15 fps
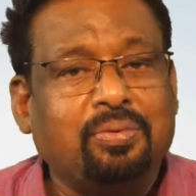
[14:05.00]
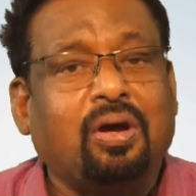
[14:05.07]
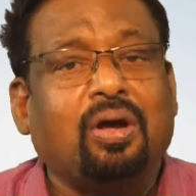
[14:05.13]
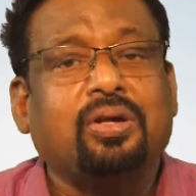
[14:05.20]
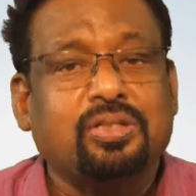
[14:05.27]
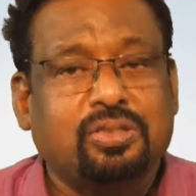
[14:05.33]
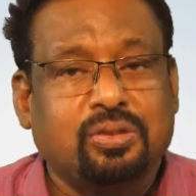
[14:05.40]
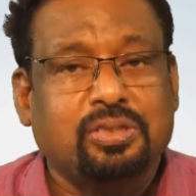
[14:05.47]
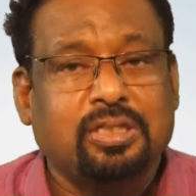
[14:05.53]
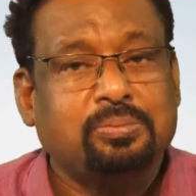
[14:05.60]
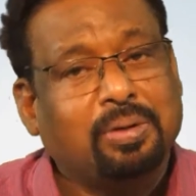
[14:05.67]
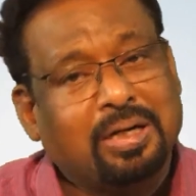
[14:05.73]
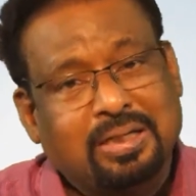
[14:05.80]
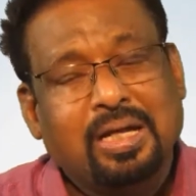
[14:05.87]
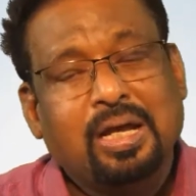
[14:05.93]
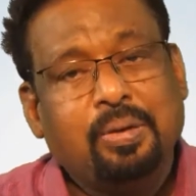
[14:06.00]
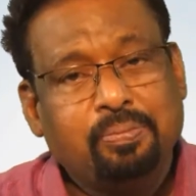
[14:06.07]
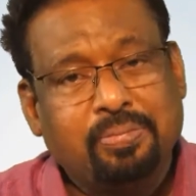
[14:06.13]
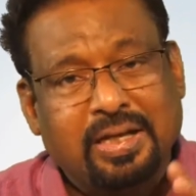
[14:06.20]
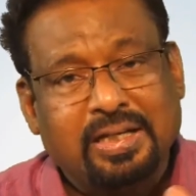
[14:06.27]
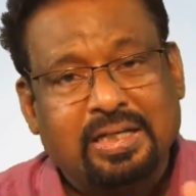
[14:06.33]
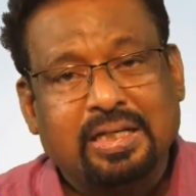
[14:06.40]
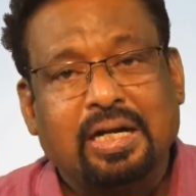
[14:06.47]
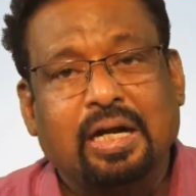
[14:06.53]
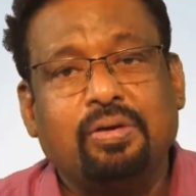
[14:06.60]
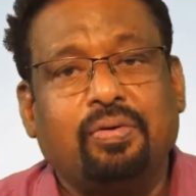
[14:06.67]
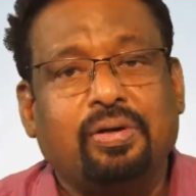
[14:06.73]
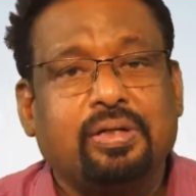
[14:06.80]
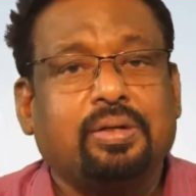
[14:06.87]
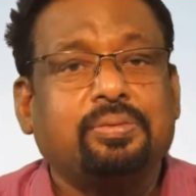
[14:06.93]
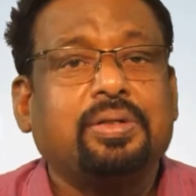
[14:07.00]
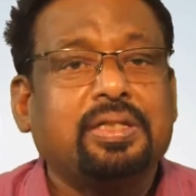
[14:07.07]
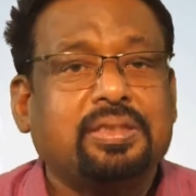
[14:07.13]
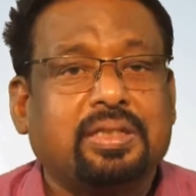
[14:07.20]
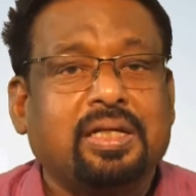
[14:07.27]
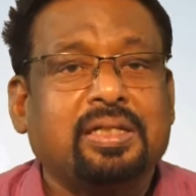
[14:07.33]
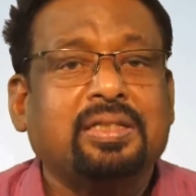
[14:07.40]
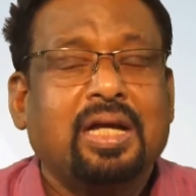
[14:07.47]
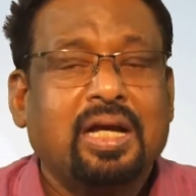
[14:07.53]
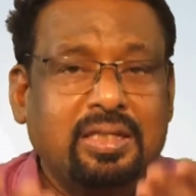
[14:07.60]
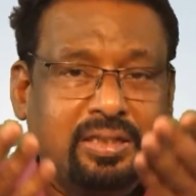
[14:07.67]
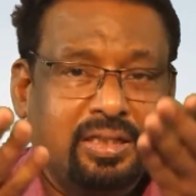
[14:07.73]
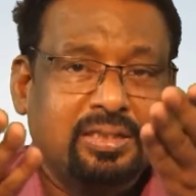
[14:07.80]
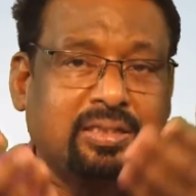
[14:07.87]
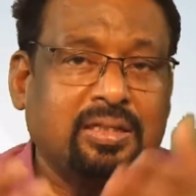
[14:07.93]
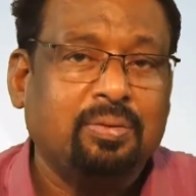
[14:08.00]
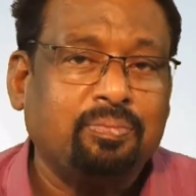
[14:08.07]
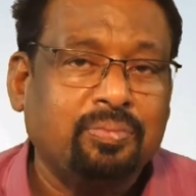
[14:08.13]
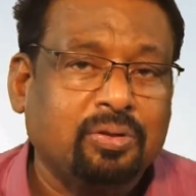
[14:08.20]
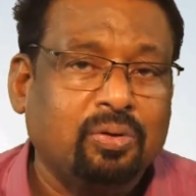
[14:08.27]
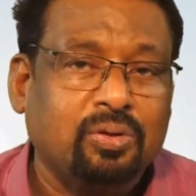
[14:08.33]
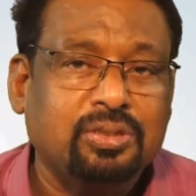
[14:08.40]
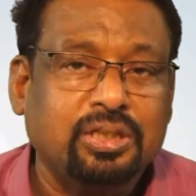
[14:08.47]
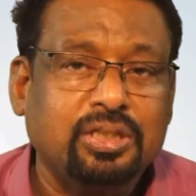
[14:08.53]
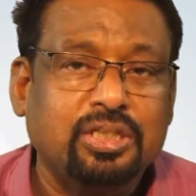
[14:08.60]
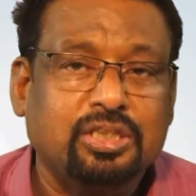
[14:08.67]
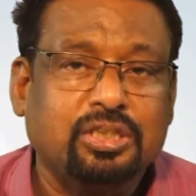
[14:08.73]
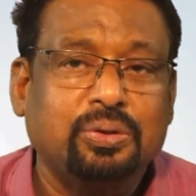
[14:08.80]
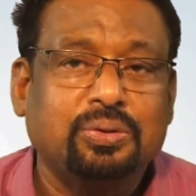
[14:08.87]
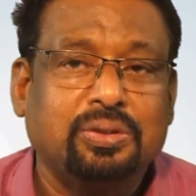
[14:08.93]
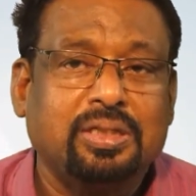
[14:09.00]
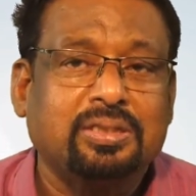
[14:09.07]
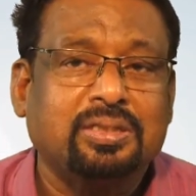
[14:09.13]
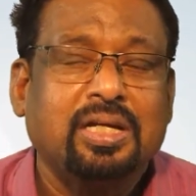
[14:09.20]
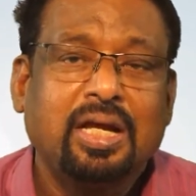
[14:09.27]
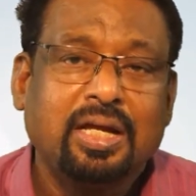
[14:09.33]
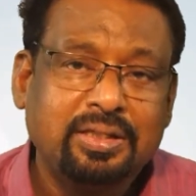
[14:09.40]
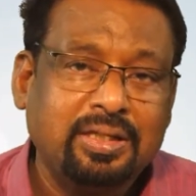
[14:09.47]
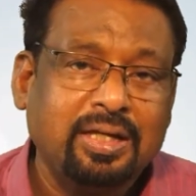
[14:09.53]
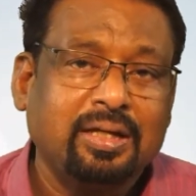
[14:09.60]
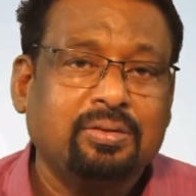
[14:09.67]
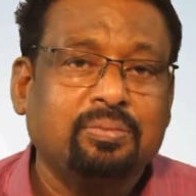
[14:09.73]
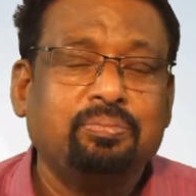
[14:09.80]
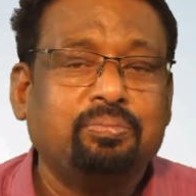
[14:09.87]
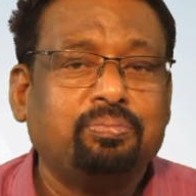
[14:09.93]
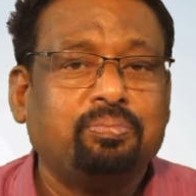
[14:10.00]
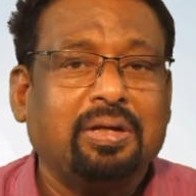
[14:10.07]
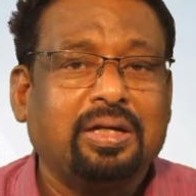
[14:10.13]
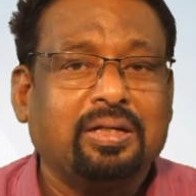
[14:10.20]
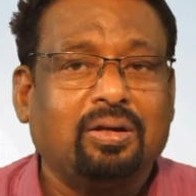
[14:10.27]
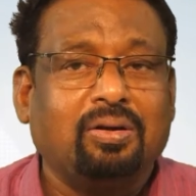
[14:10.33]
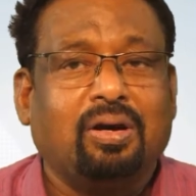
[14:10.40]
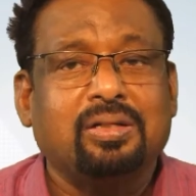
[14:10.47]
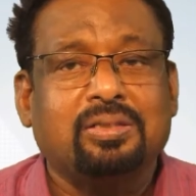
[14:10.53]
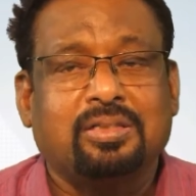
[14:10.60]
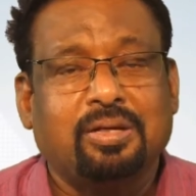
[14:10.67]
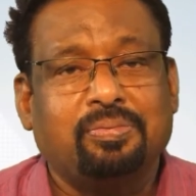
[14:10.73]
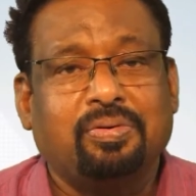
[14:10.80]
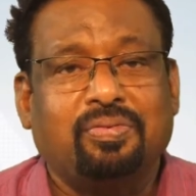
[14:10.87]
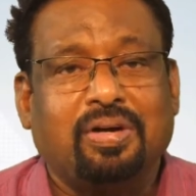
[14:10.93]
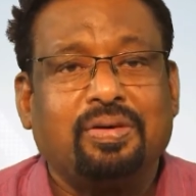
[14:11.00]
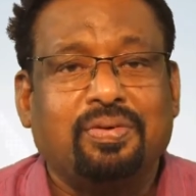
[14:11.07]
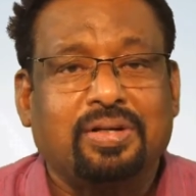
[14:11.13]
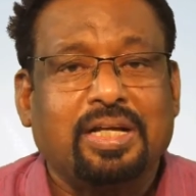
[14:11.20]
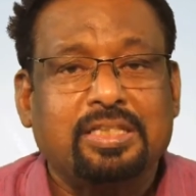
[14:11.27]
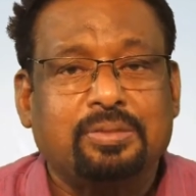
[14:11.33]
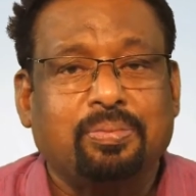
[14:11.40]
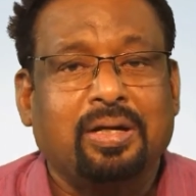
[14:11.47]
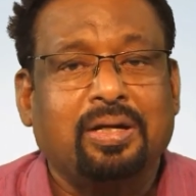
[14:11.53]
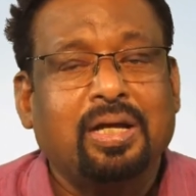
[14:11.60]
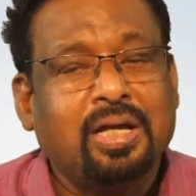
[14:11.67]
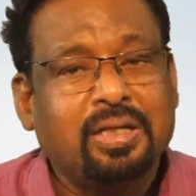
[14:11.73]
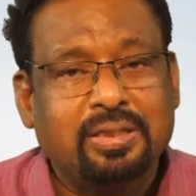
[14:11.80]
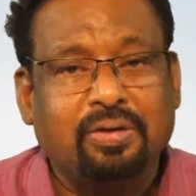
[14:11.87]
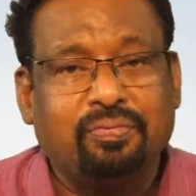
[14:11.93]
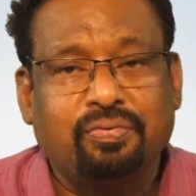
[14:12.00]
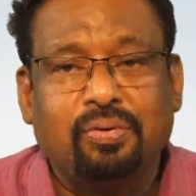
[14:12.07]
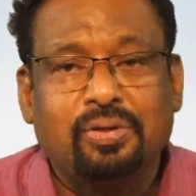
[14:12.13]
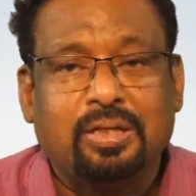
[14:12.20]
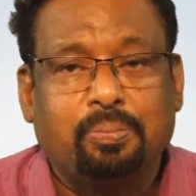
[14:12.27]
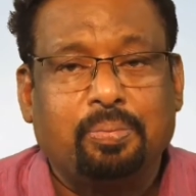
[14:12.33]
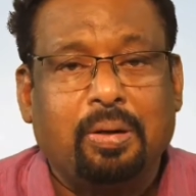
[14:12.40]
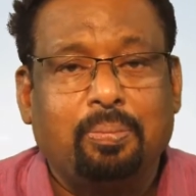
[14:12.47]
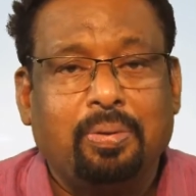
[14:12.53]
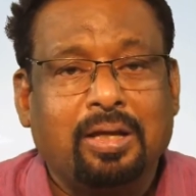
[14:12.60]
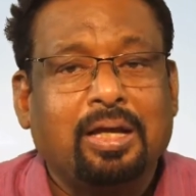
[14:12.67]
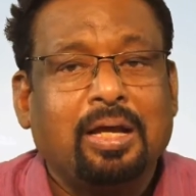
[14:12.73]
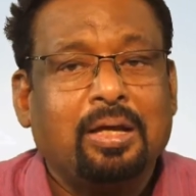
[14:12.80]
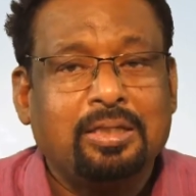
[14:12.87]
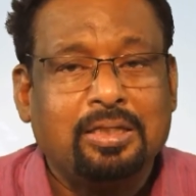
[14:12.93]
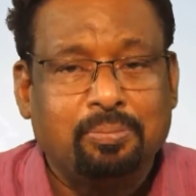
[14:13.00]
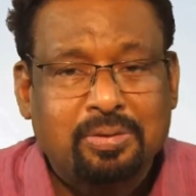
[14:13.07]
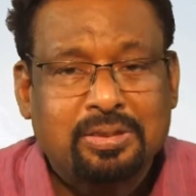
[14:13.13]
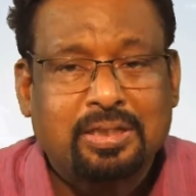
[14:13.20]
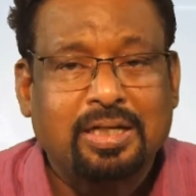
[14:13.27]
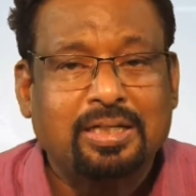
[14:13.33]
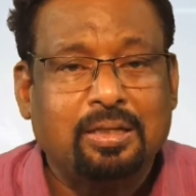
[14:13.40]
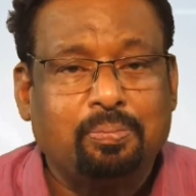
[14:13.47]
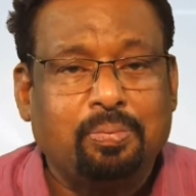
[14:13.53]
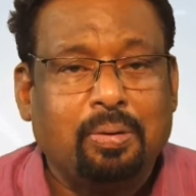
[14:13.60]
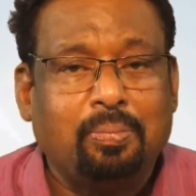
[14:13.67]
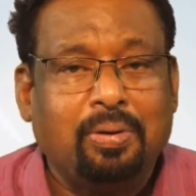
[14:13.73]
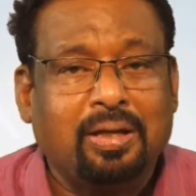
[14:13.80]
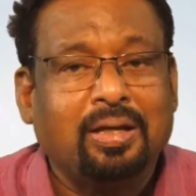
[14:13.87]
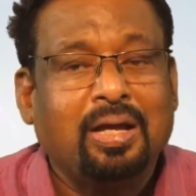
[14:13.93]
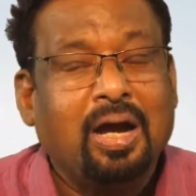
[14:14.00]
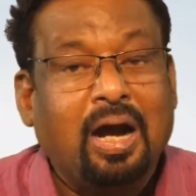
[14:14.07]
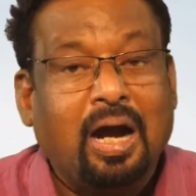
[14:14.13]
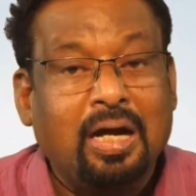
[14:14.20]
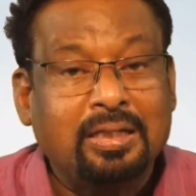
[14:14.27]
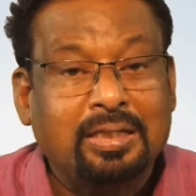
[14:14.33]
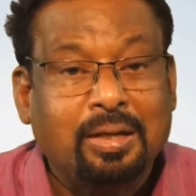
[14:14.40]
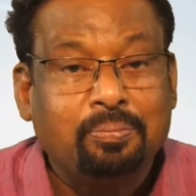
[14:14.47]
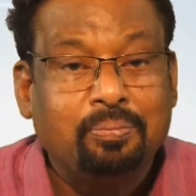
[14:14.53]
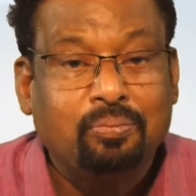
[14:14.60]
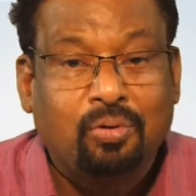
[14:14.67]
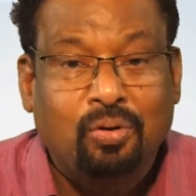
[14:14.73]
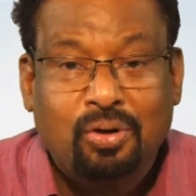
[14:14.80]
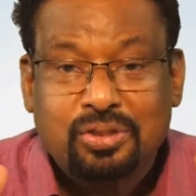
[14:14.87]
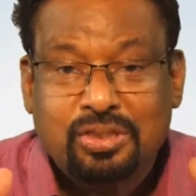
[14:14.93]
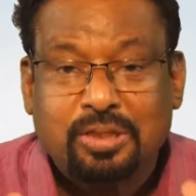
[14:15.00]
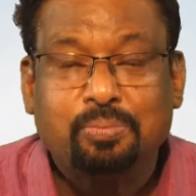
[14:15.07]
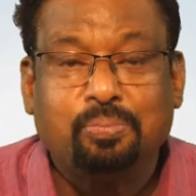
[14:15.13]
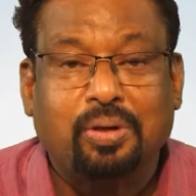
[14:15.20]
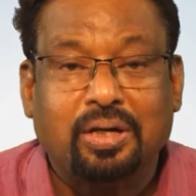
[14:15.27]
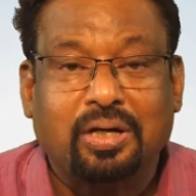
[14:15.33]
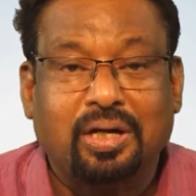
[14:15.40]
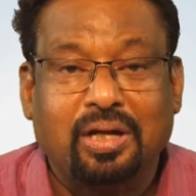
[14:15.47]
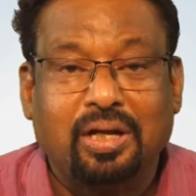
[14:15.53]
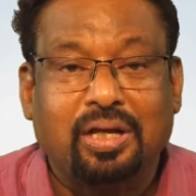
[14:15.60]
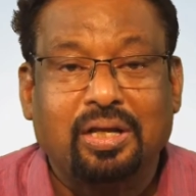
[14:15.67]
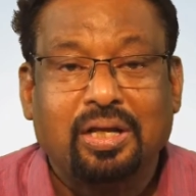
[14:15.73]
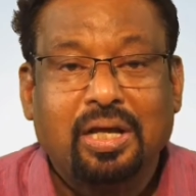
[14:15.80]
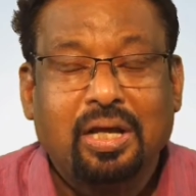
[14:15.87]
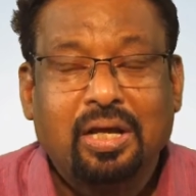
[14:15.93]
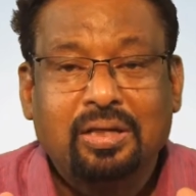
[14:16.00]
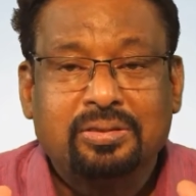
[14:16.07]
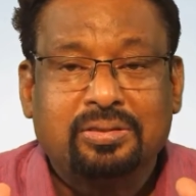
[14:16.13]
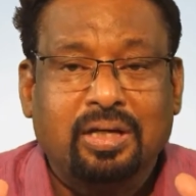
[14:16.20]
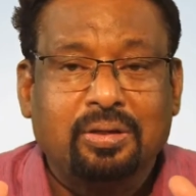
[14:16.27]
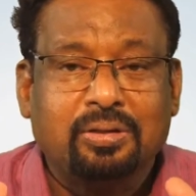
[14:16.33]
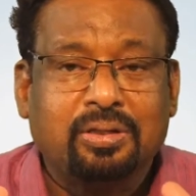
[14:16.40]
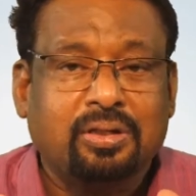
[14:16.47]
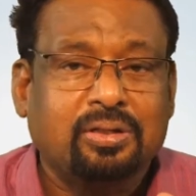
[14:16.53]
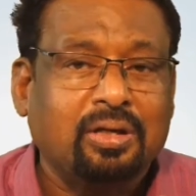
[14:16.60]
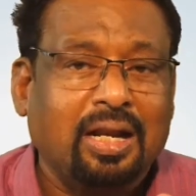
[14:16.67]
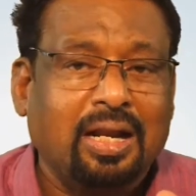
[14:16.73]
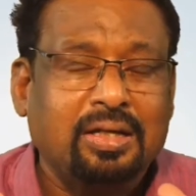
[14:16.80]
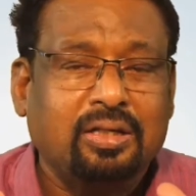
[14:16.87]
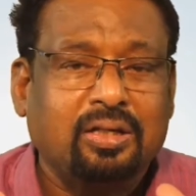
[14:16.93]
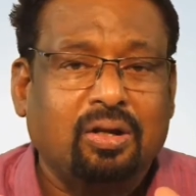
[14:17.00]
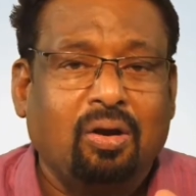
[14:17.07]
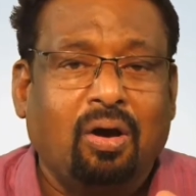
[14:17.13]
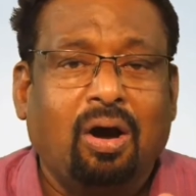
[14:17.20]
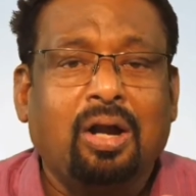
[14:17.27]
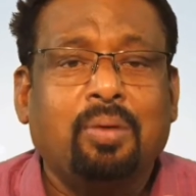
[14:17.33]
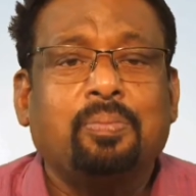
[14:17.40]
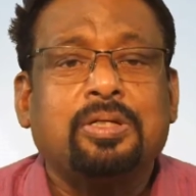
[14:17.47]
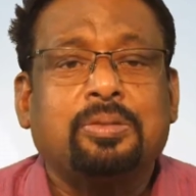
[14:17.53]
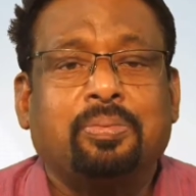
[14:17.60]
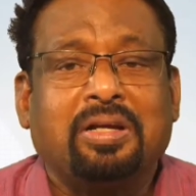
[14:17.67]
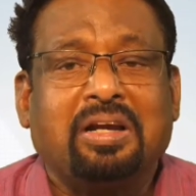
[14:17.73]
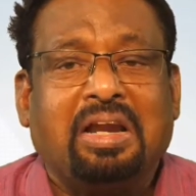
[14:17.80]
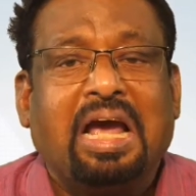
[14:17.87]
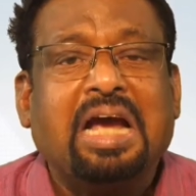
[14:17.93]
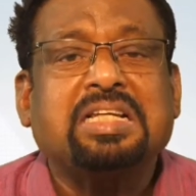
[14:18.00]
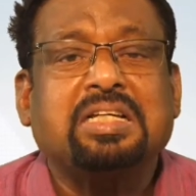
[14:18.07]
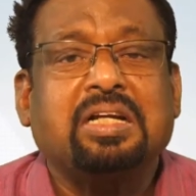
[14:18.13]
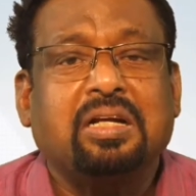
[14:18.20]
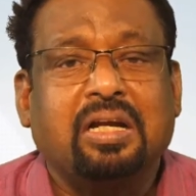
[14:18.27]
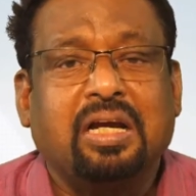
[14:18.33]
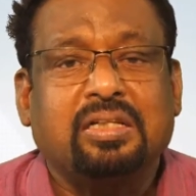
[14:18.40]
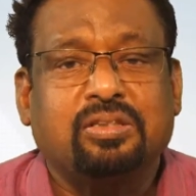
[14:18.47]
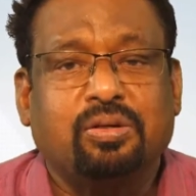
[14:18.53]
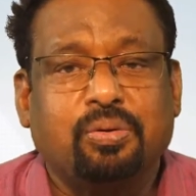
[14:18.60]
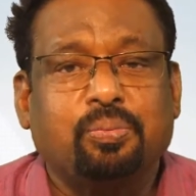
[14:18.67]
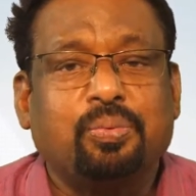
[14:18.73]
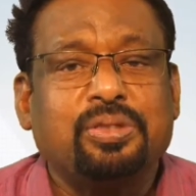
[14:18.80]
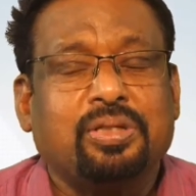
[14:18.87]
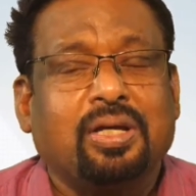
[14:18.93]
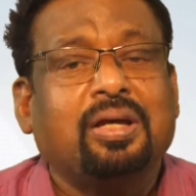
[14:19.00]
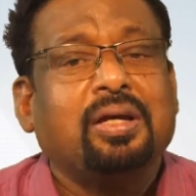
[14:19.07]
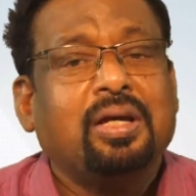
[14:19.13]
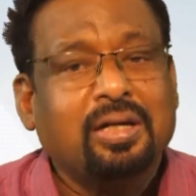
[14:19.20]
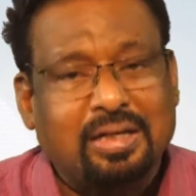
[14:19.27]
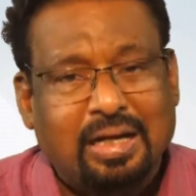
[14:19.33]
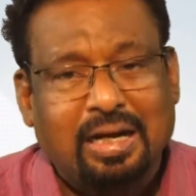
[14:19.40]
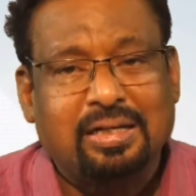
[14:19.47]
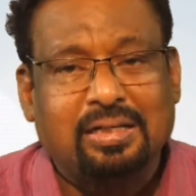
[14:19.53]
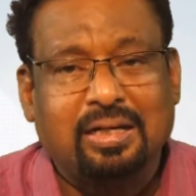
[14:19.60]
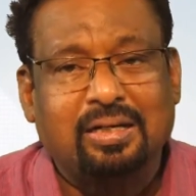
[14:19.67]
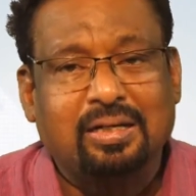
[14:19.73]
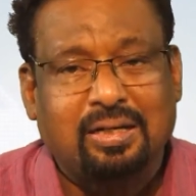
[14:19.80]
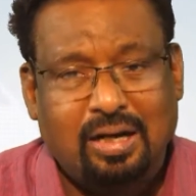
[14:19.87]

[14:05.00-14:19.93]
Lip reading: nor resources. But taking advantage of this thing, the coaching institutions, they make a large type of advertisement, they fool the public, they mislead the public, and they most importantly, you collect enormous money, lakhs and lakhs of rupees collected.